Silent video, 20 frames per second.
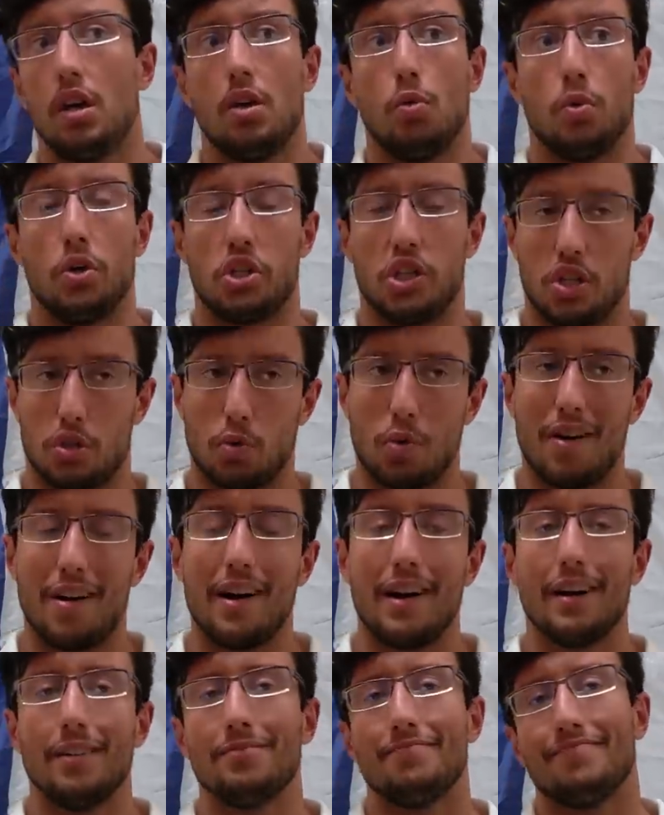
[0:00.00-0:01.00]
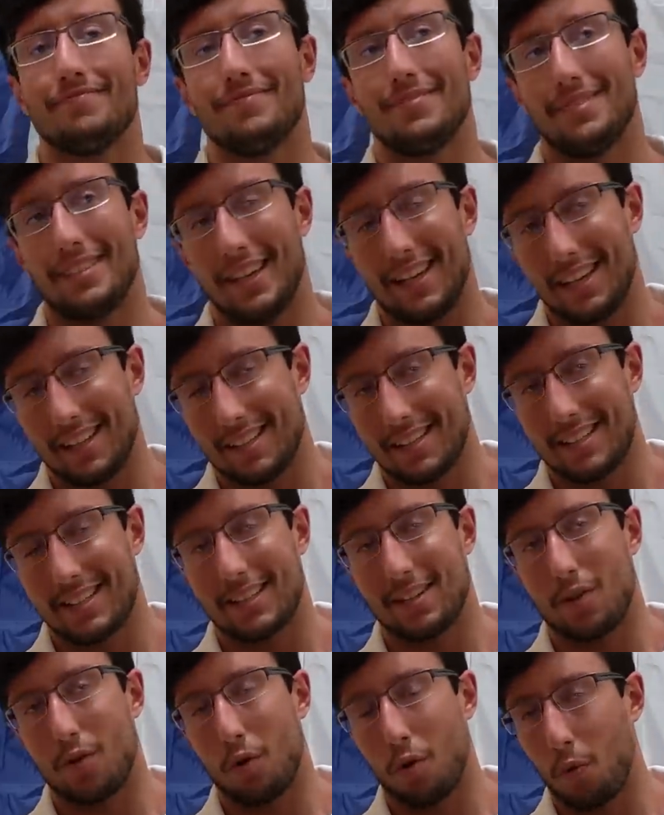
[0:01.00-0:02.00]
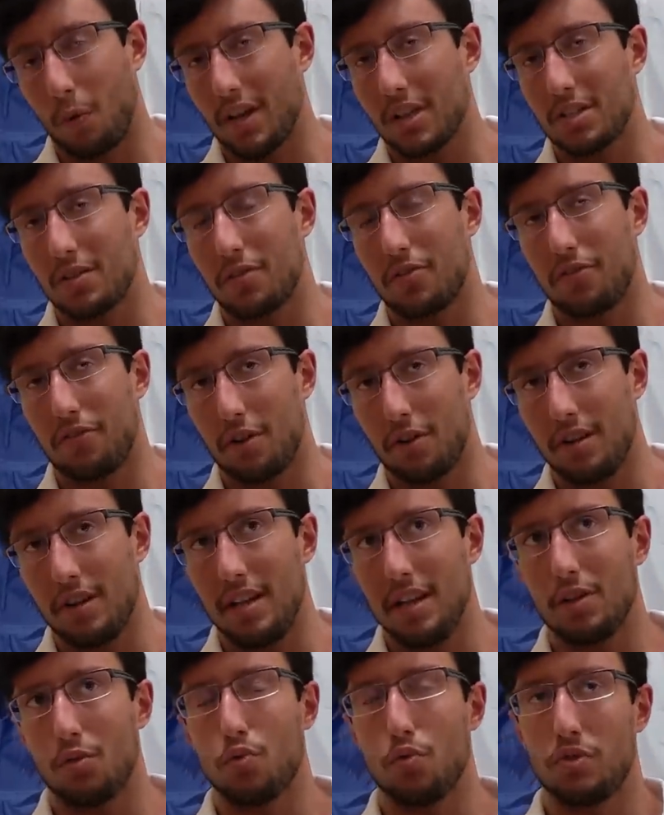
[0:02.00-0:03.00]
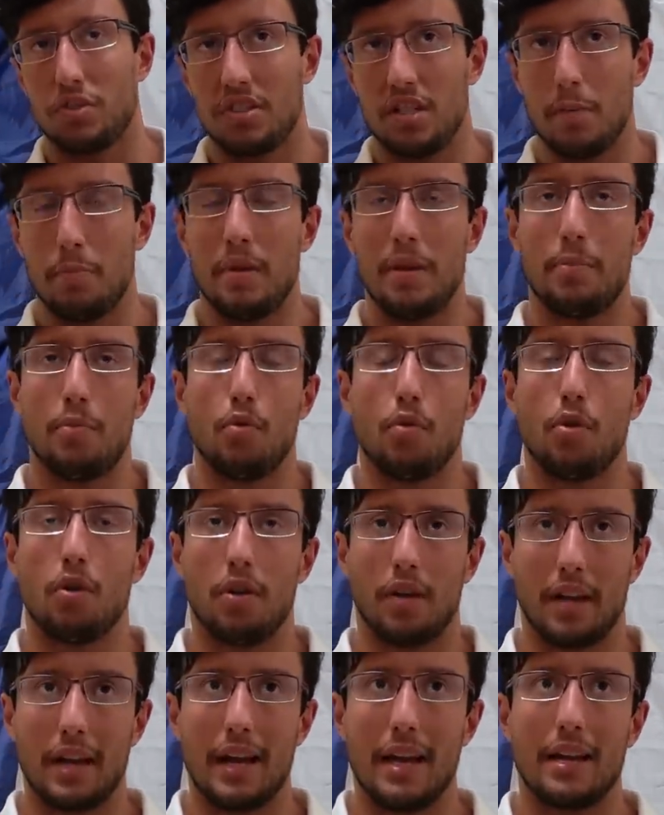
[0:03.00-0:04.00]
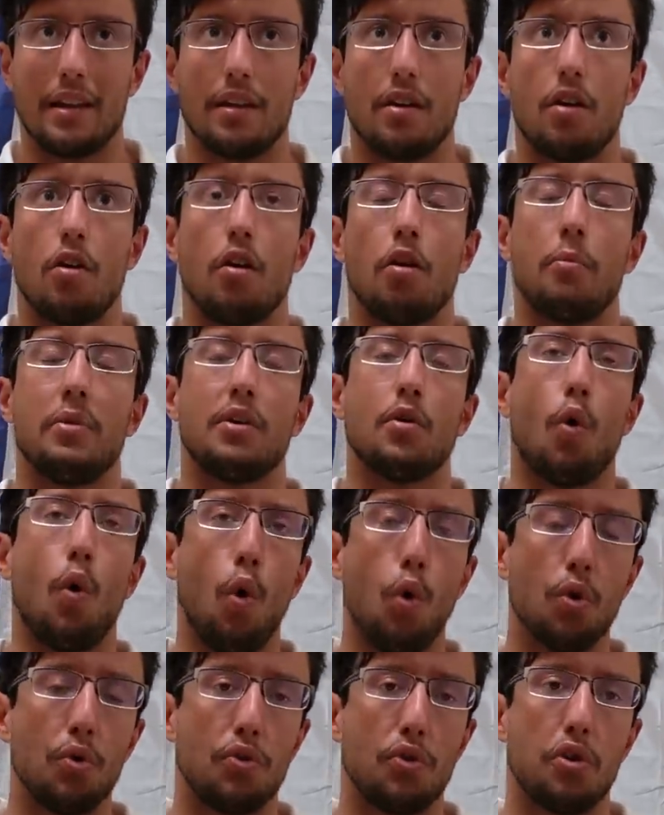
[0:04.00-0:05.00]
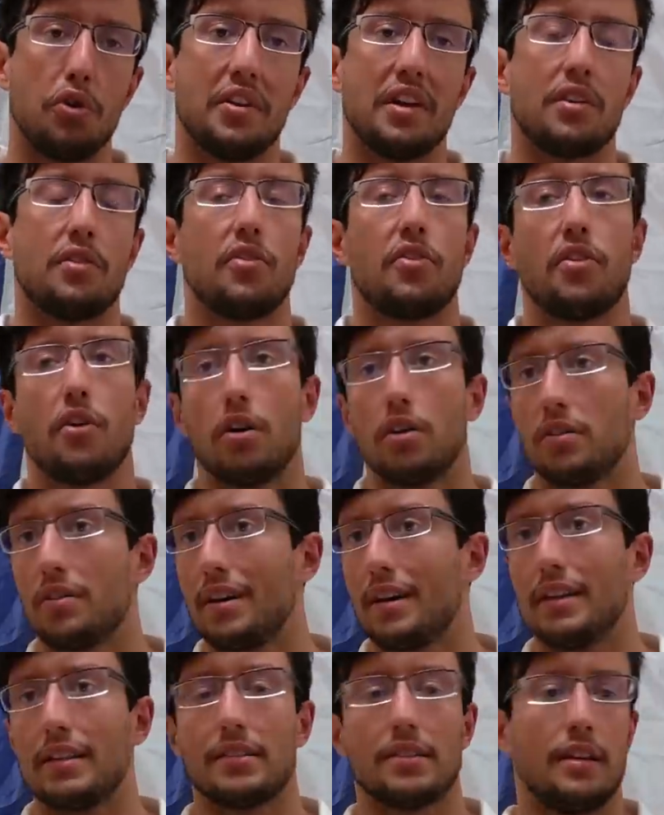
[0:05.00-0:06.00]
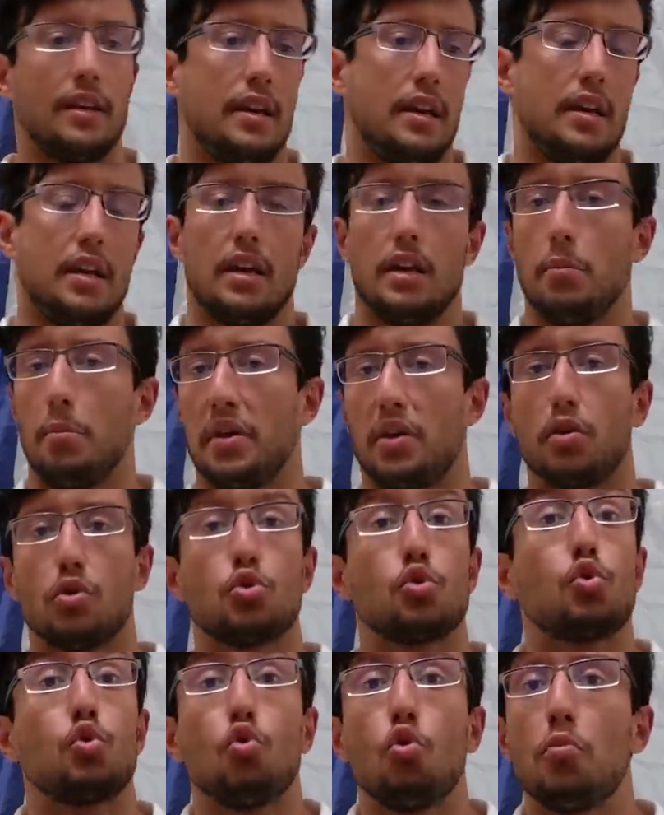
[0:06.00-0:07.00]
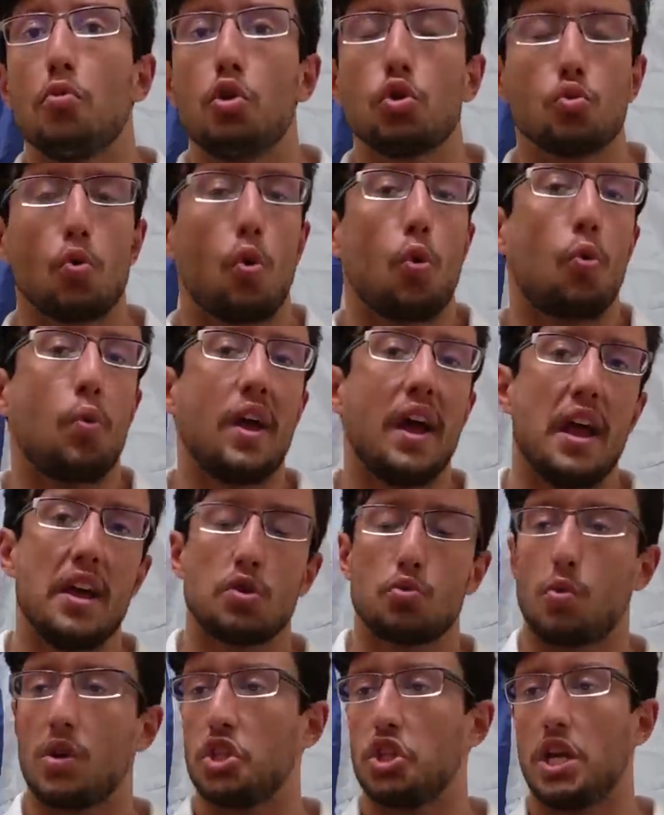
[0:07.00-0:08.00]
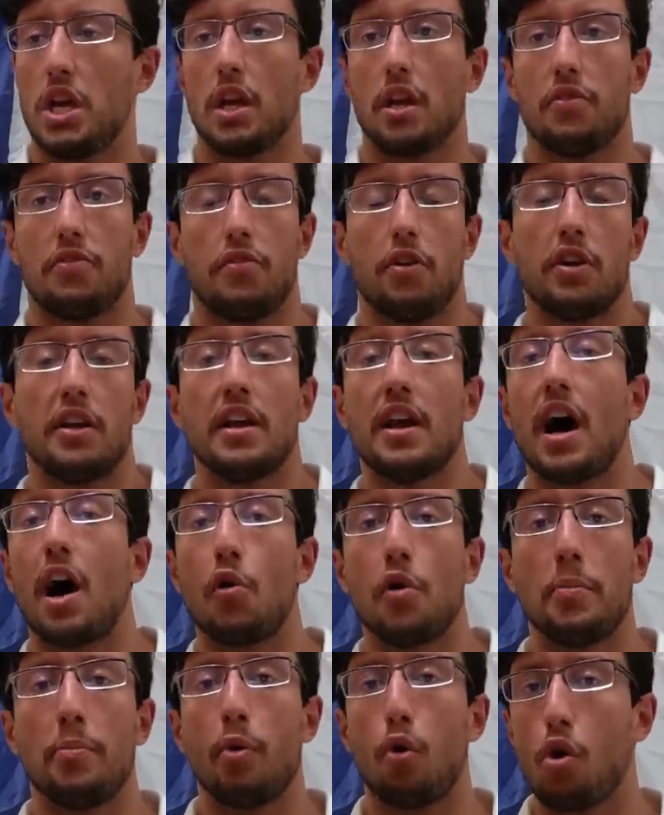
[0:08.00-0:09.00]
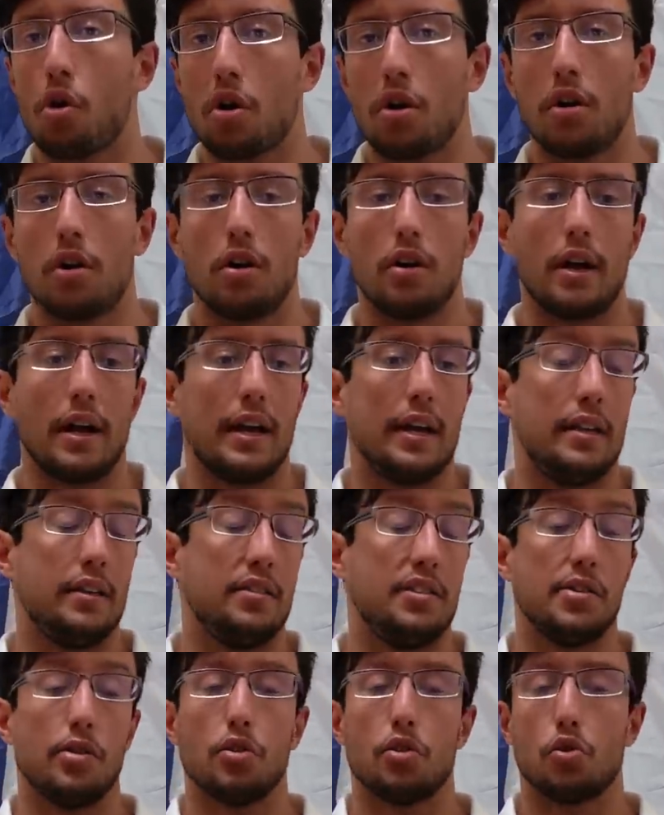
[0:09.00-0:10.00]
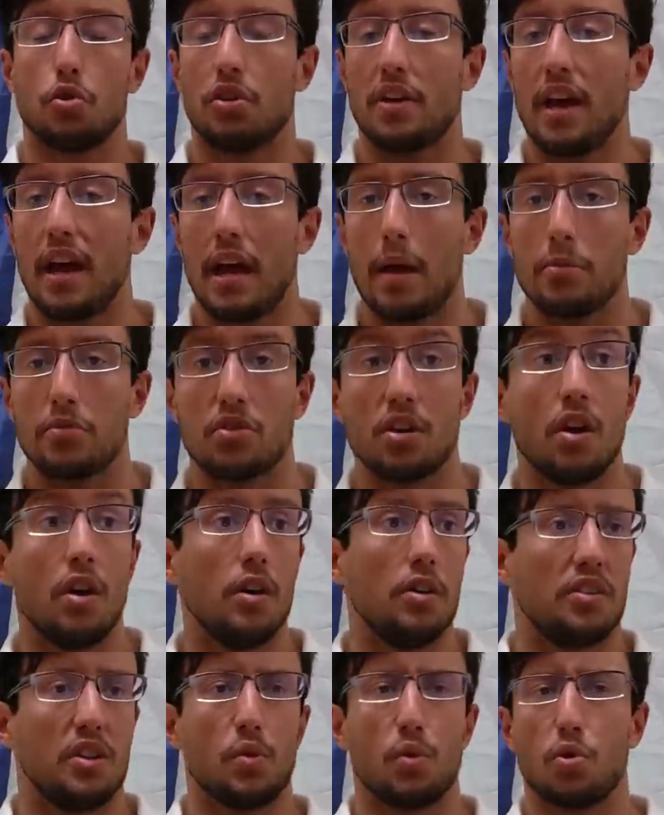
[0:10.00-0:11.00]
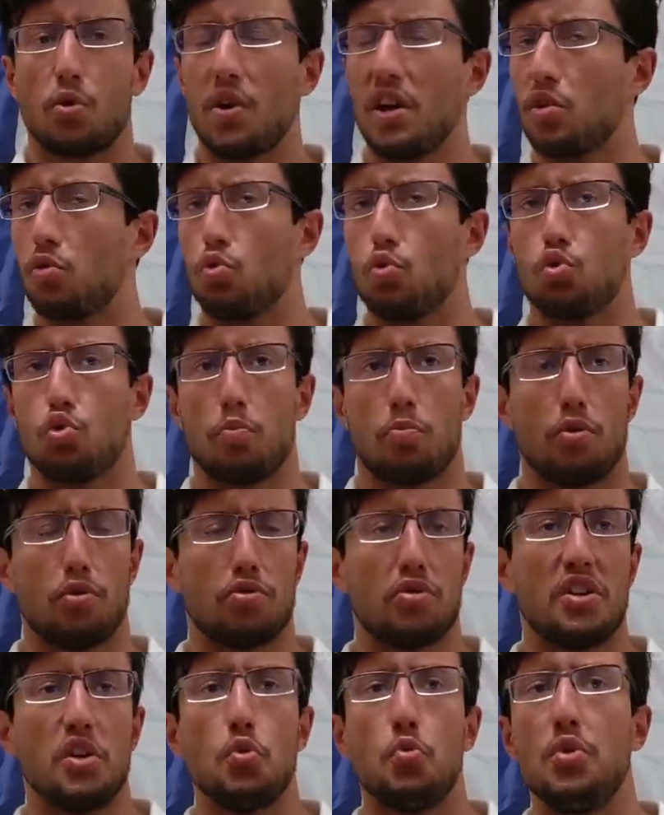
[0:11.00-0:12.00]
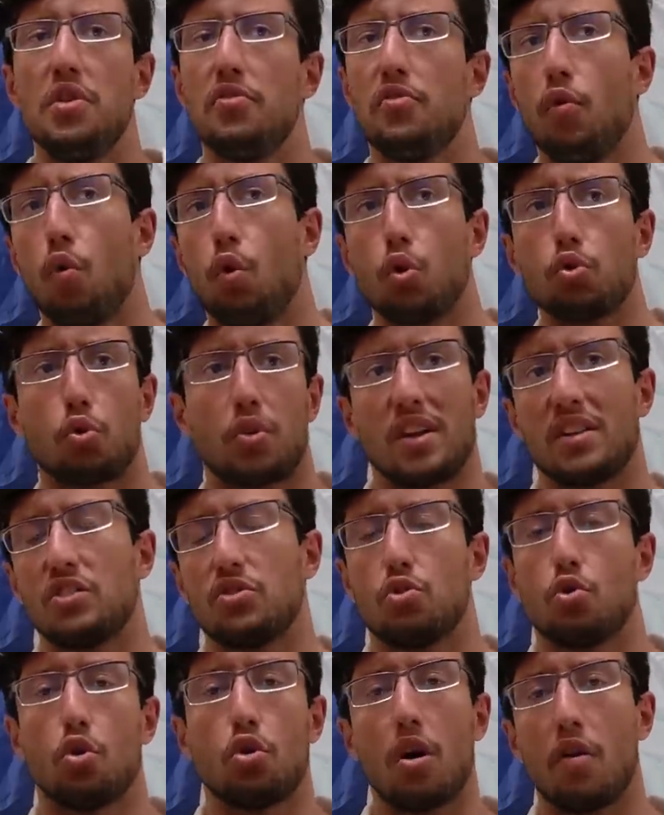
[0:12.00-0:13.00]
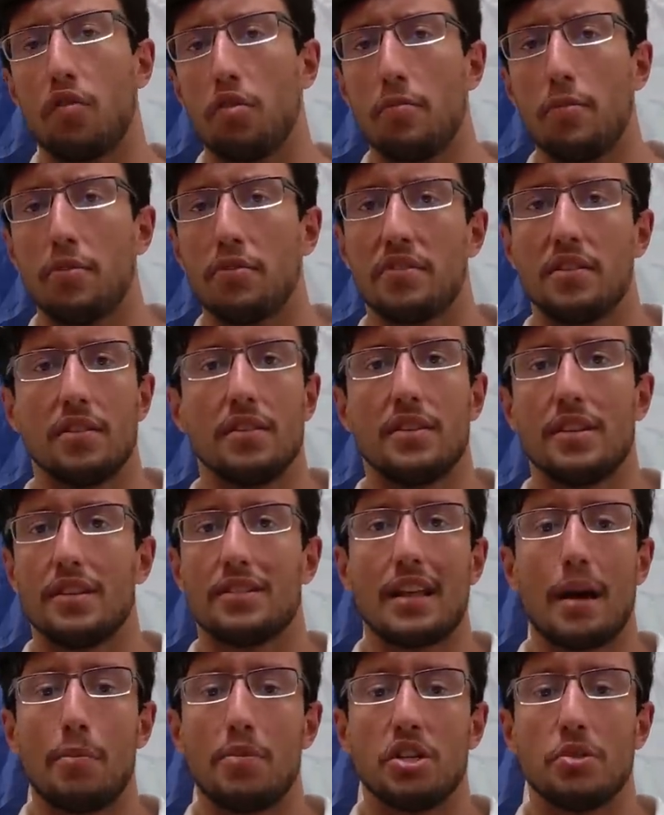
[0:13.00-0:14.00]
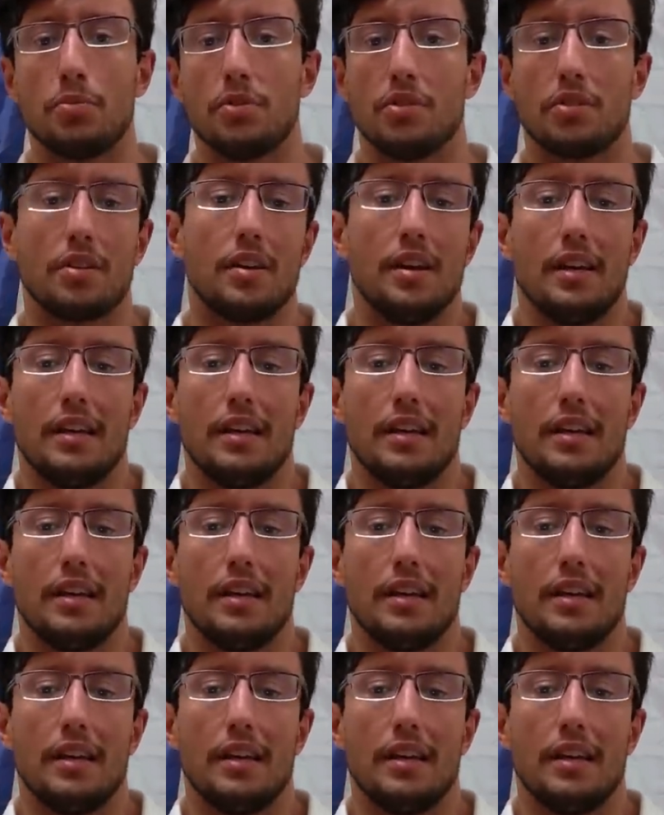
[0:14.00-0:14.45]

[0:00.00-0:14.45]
which is why it's always funny to see people, again, a little bit older that thought that because Zoomers were raised watching fucking Harry Potter and the Hunger Games, they were going to supposedly revolt against the government and the establishment.